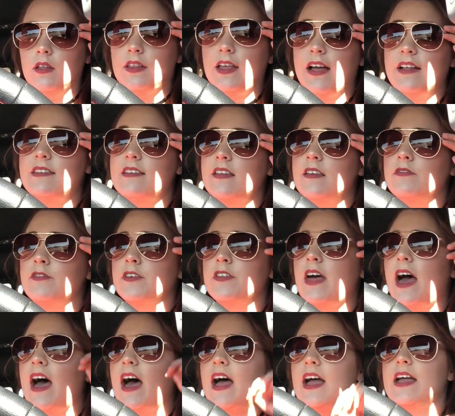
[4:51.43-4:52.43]
that's it for
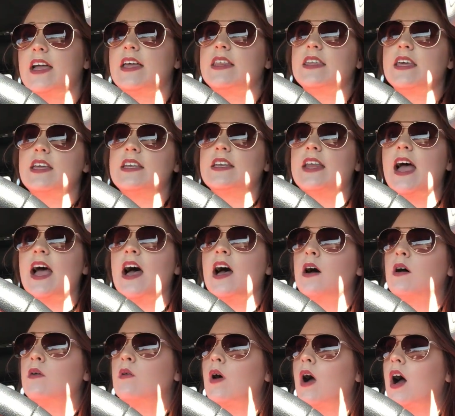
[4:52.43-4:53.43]
that. And then
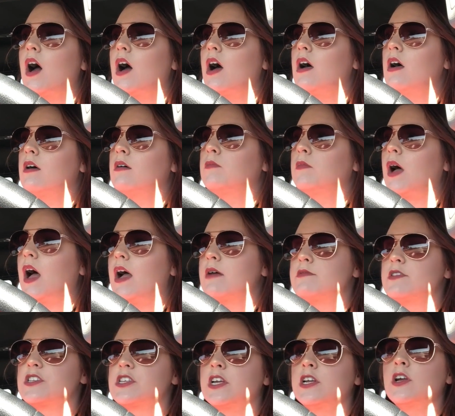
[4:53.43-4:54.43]
now
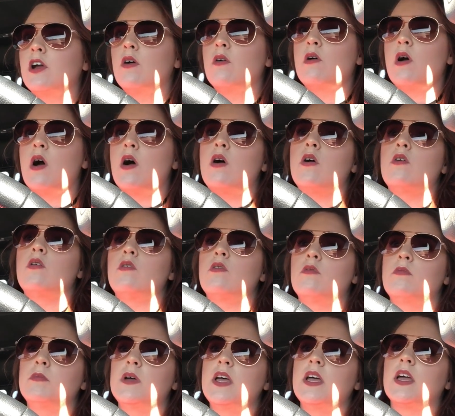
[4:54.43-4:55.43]
I'm just going to go
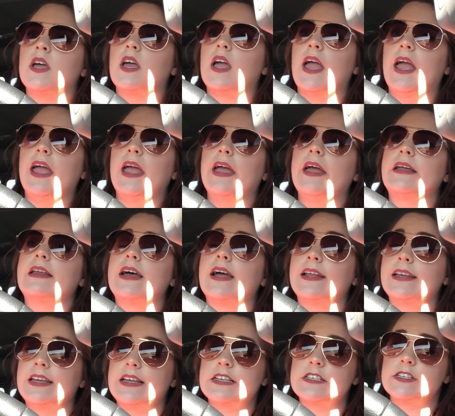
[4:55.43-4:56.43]
home, and
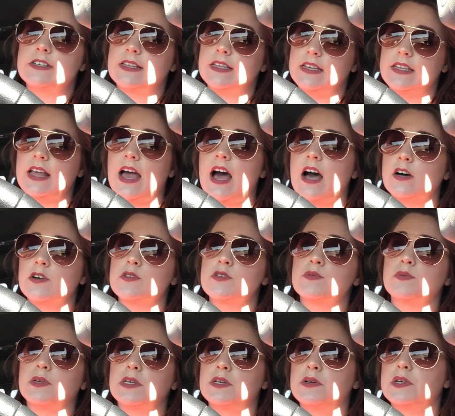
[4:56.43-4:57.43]
I need to clean the
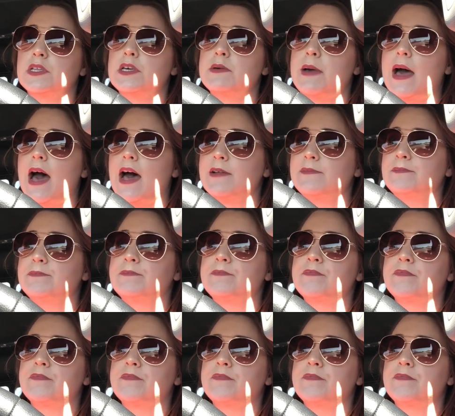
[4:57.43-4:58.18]
house really, really bad.